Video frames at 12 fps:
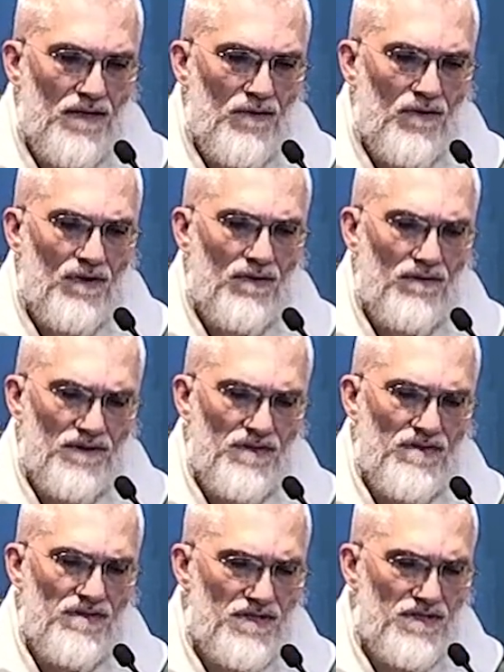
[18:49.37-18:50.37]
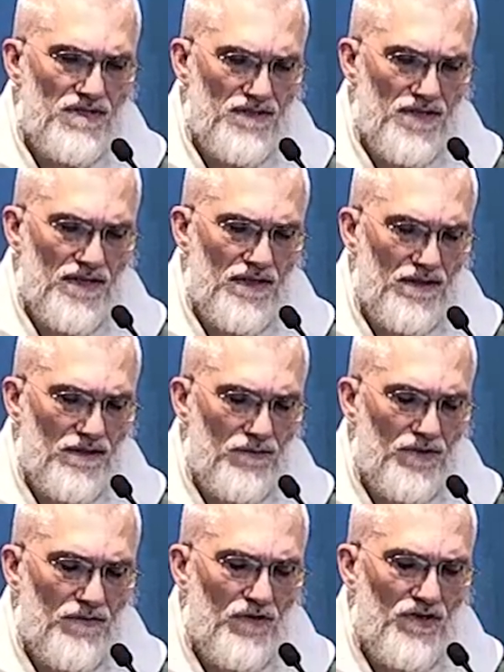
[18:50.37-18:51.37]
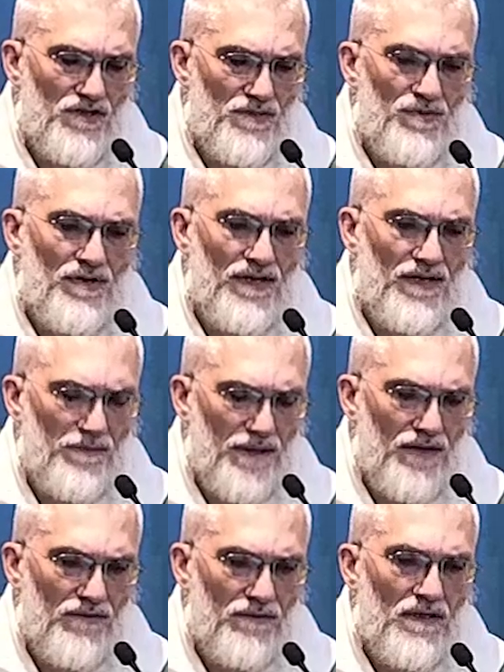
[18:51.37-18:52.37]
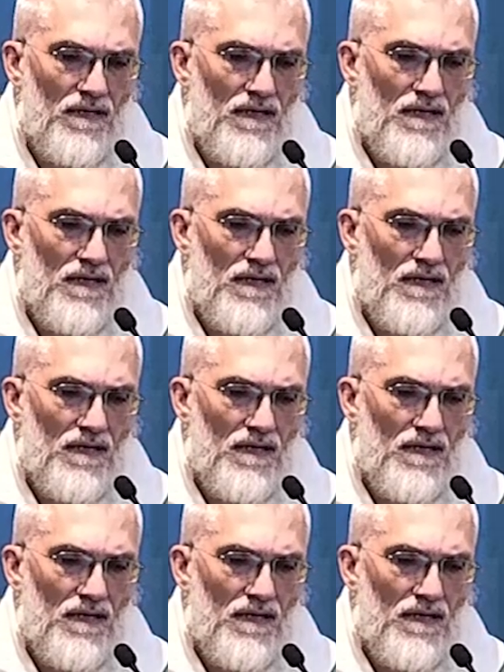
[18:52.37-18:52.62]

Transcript: Well, this is the thing that we want to pray about.